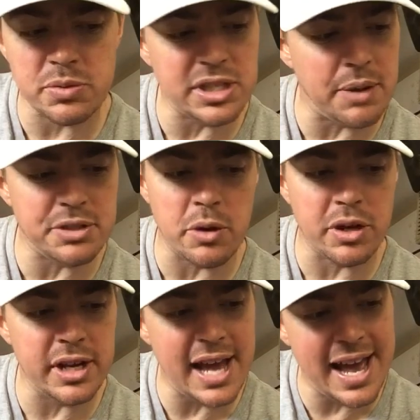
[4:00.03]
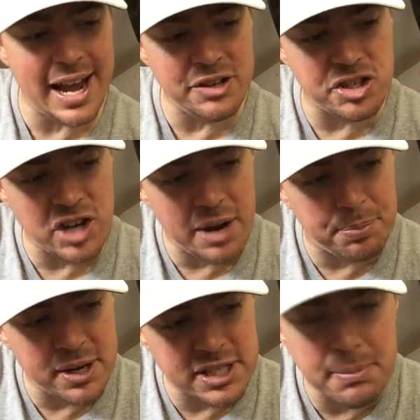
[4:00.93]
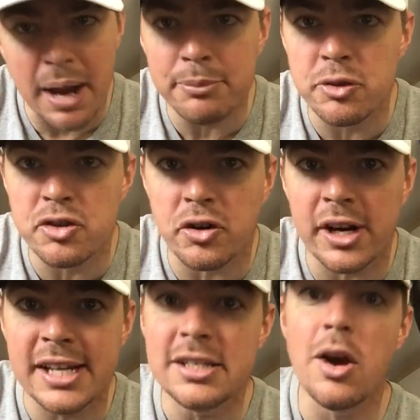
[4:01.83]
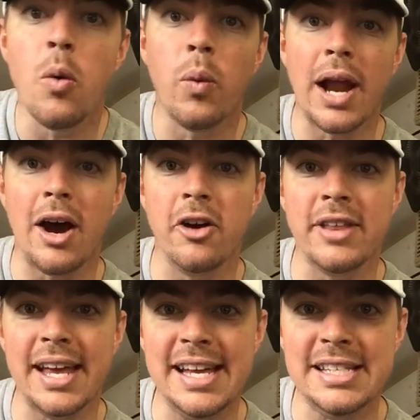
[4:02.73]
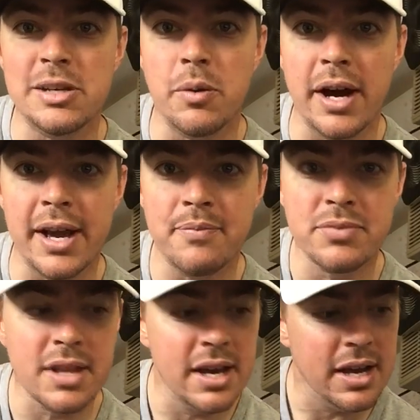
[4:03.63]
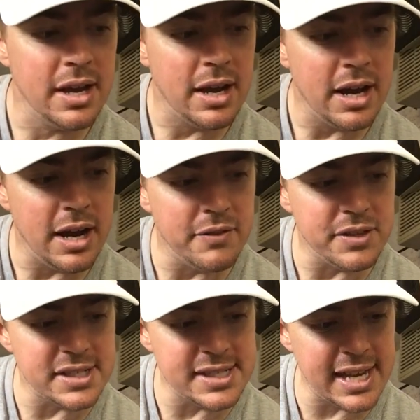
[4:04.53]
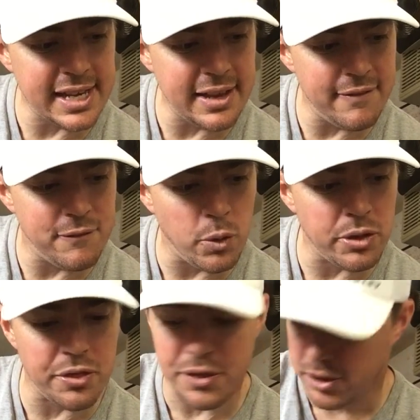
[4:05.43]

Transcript: which I was no good at. I used to try to press the bottom two strings. When I learned that easy way of the second, fourth, and